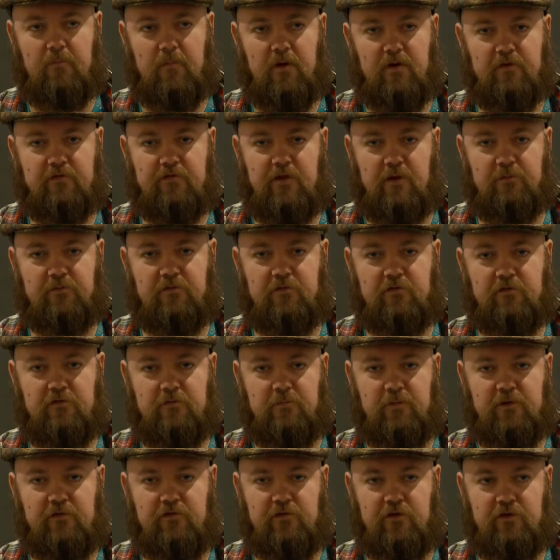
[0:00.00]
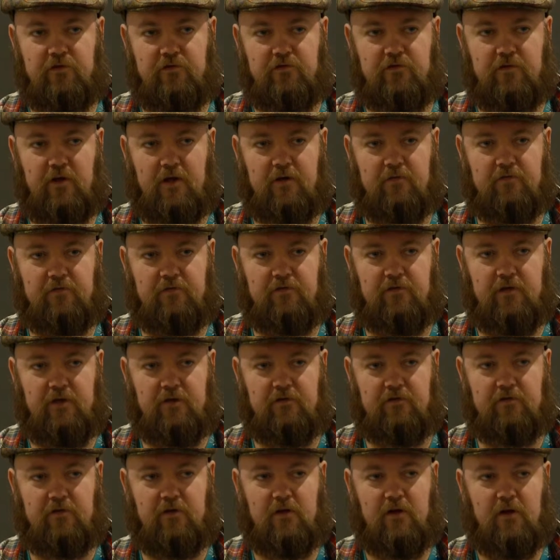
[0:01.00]
substance misuse
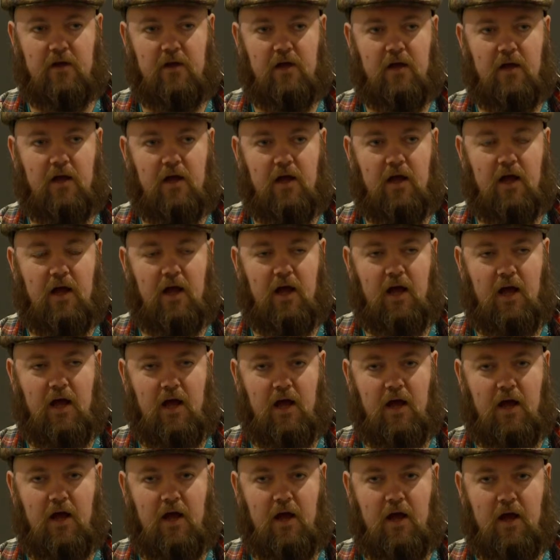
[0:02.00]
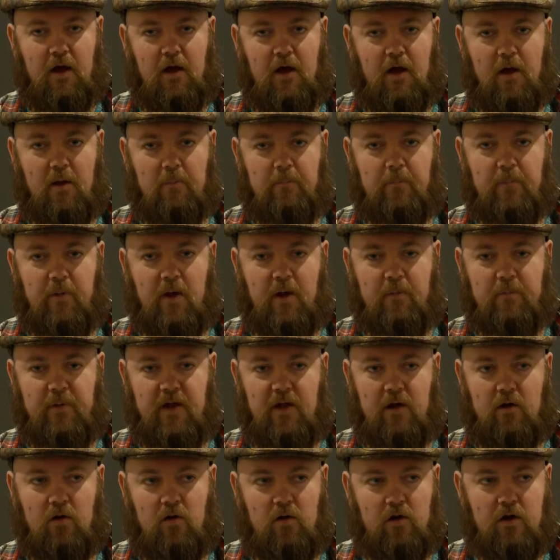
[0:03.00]
services a
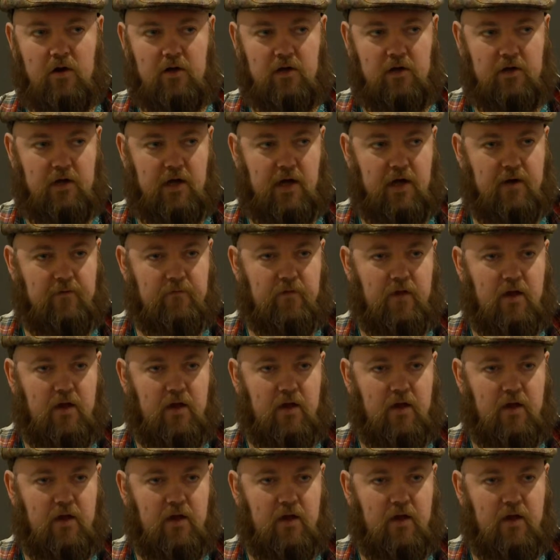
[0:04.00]
bit longer than that.